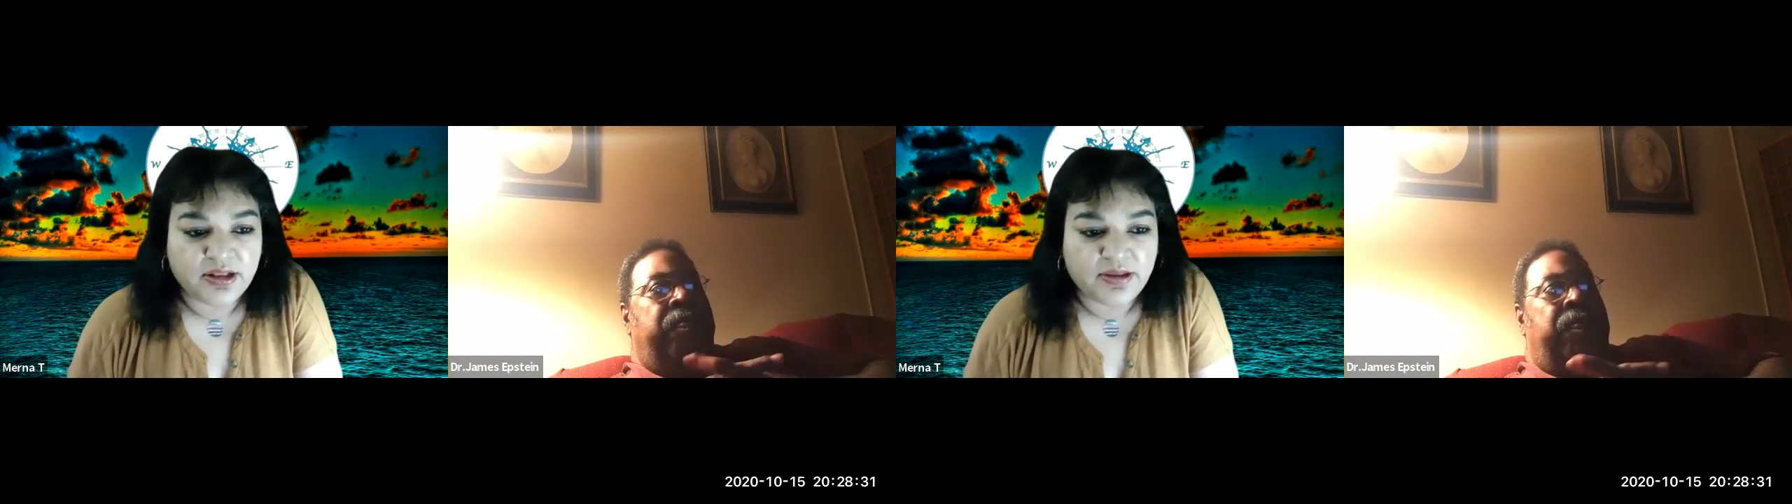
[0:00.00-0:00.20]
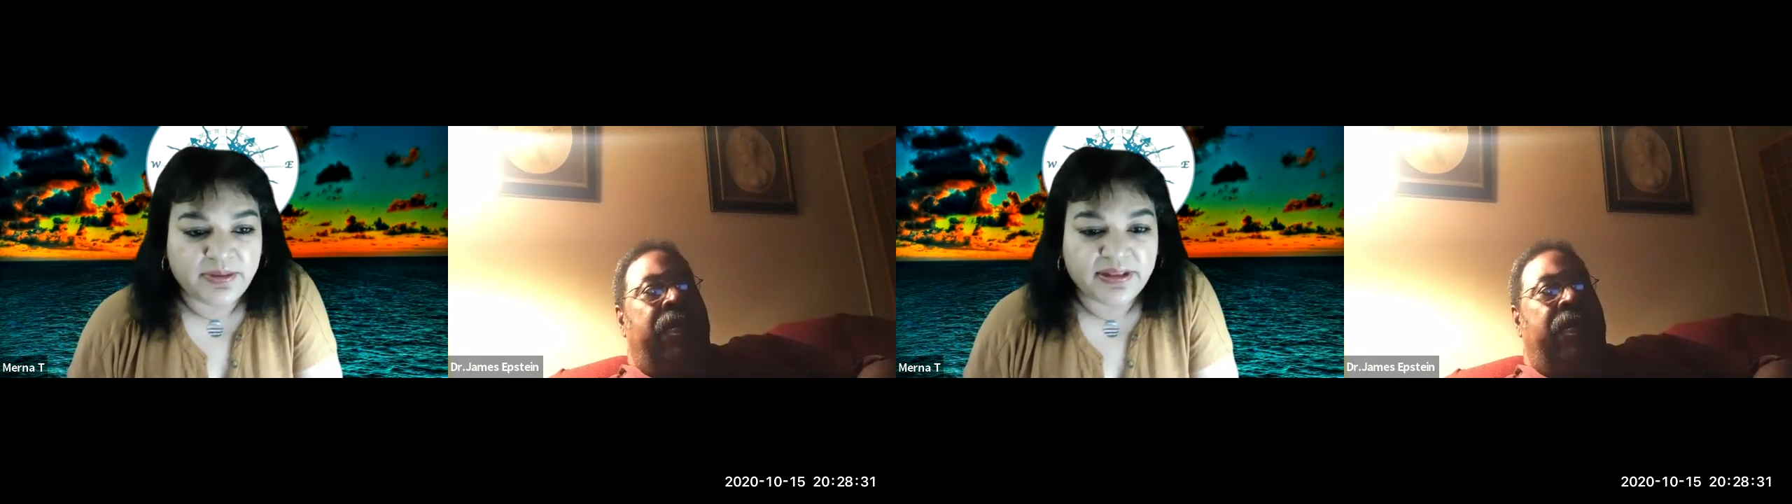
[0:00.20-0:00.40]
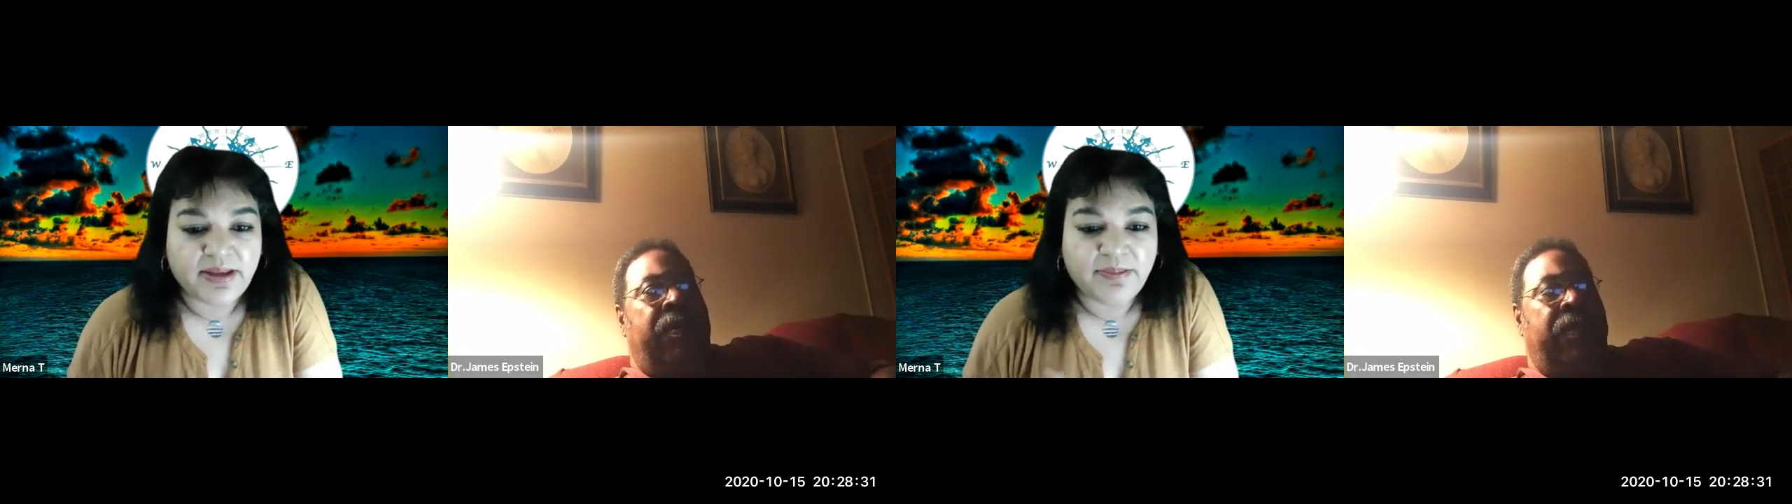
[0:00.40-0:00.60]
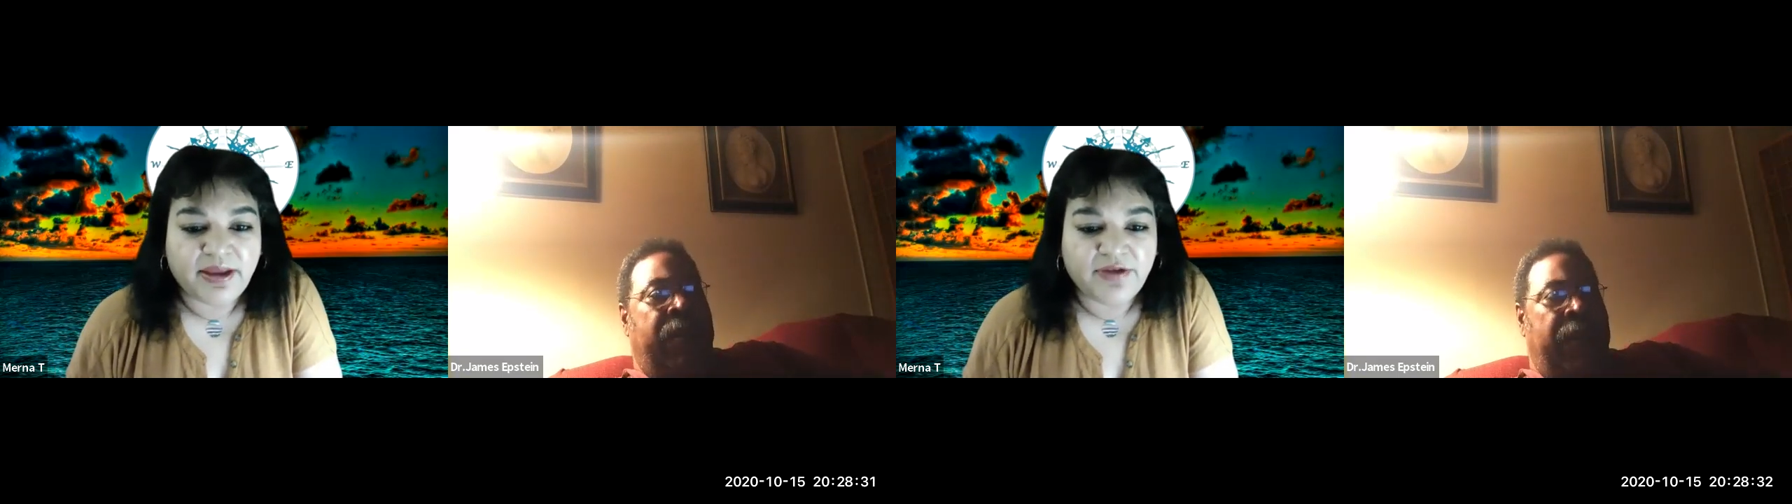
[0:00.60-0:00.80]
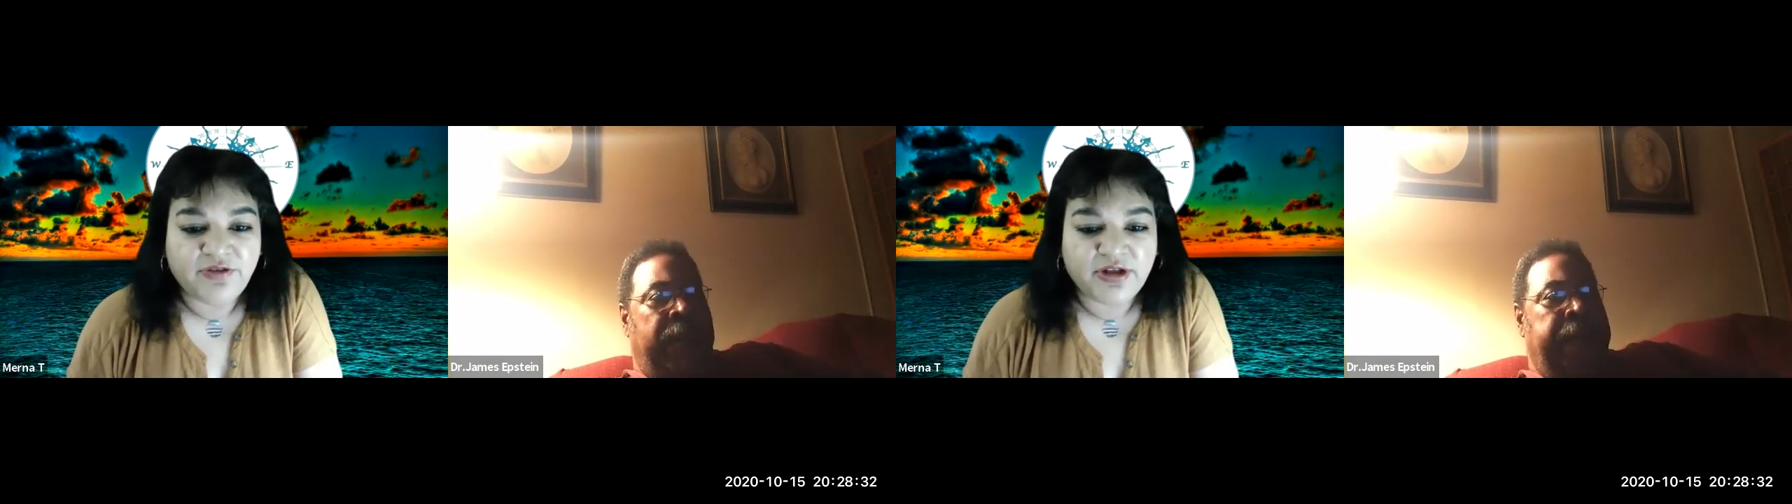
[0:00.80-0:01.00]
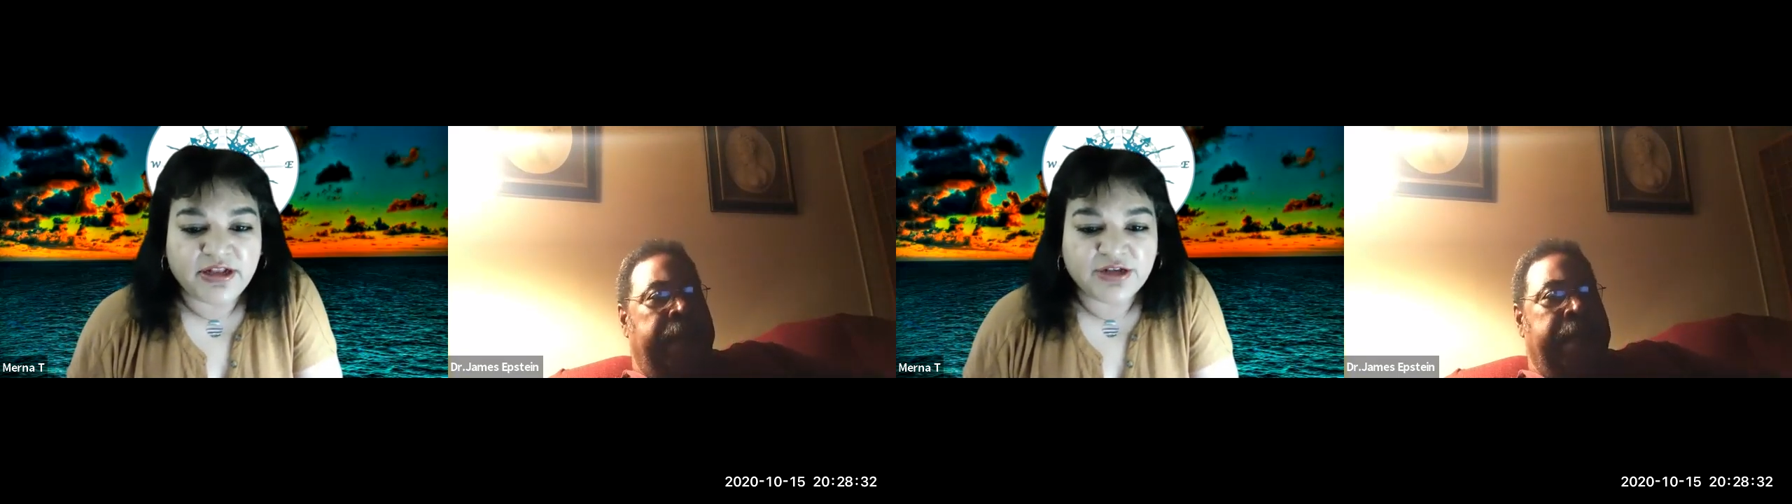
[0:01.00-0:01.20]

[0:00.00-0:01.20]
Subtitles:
but they may feel it's